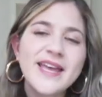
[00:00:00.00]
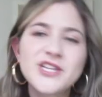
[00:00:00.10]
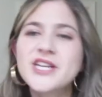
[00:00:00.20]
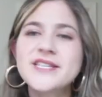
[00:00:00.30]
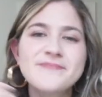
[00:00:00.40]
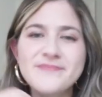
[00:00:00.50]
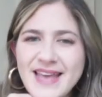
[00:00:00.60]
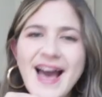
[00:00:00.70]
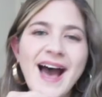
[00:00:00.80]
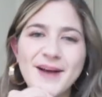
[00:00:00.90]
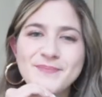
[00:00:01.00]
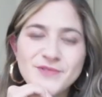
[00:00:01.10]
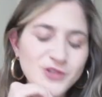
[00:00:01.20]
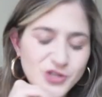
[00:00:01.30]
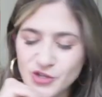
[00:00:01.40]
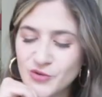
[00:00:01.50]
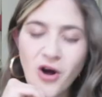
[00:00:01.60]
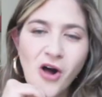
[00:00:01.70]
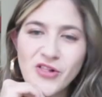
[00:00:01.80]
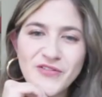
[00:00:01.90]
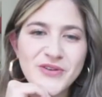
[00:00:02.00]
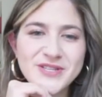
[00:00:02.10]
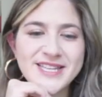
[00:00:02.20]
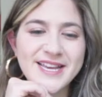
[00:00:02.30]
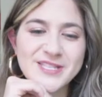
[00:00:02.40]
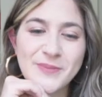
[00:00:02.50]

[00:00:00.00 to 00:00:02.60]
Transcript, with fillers: Just, yeah, do all of those things.